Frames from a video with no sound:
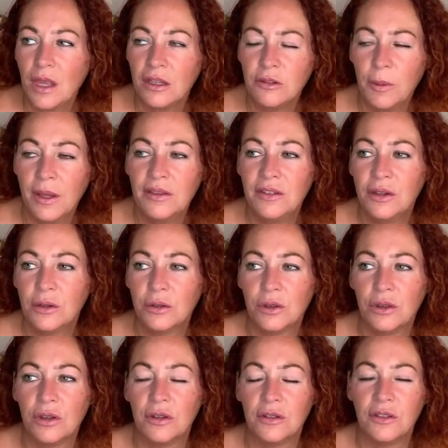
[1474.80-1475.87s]
depending
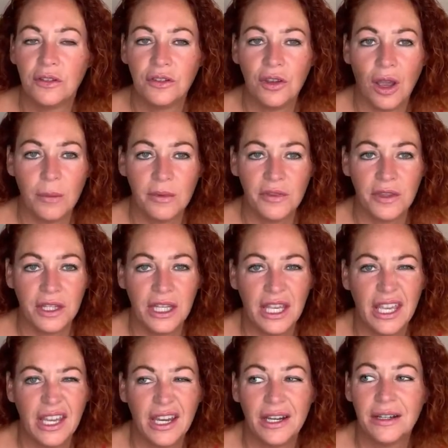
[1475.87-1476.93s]
on time of the
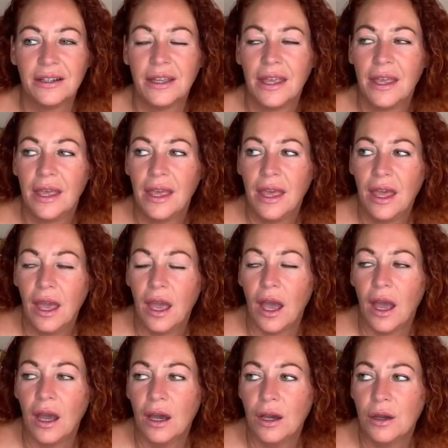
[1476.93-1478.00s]
year.
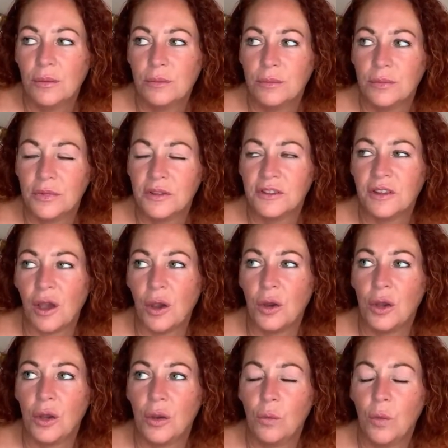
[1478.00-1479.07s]
Um,
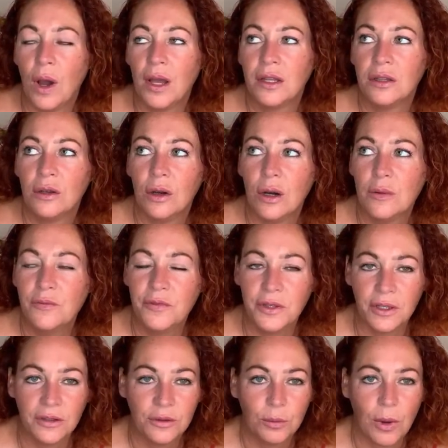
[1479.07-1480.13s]
so one
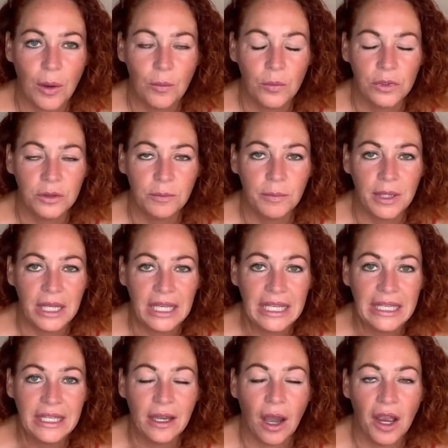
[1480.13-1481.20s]
obvious one would
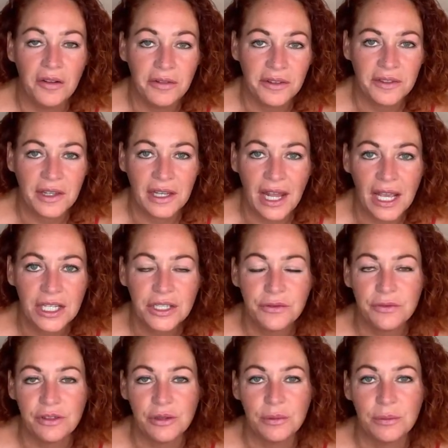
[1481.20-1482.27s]
be Iris Ganache
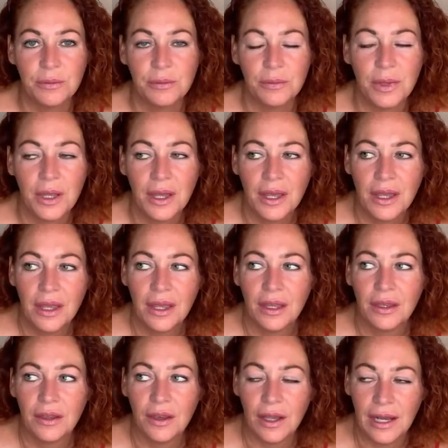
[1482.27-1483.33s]
from
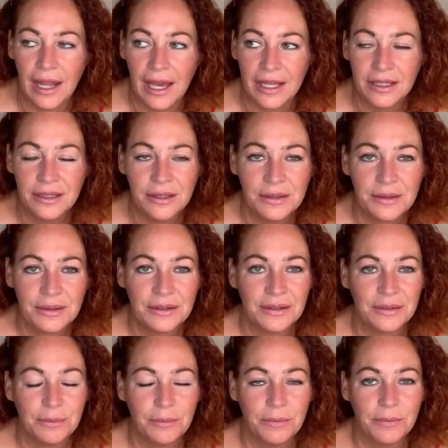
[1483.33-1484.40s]
Guerlain,
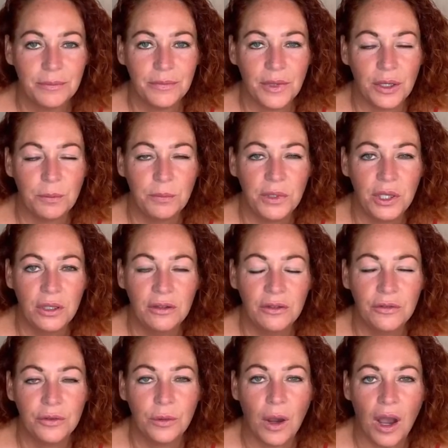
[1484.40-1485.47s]
a
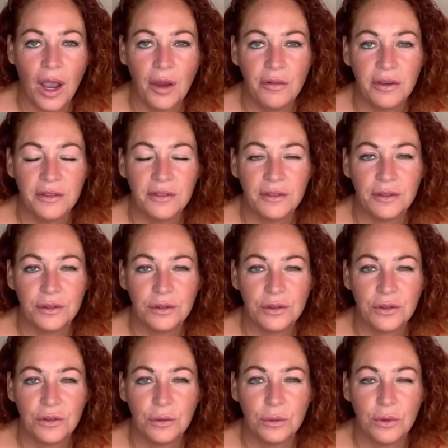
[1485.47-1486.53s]
beautiful iris,
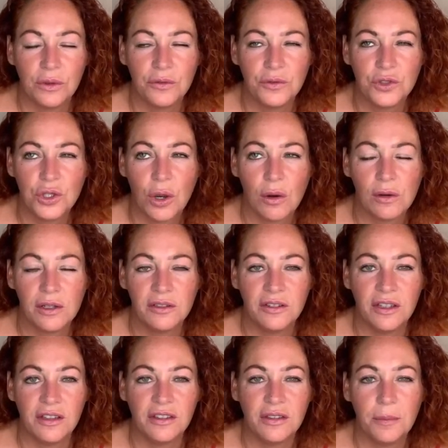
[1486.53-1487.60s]
sort of
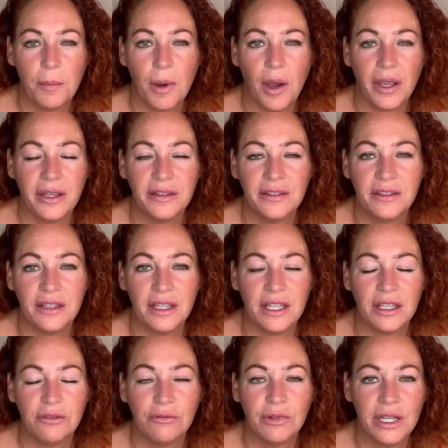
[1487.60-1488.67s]
chocolatey,
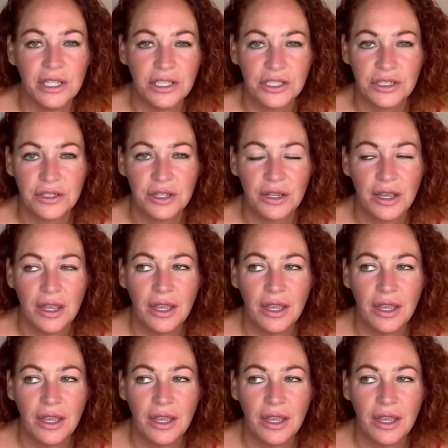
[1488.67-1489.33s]
spicy, rich,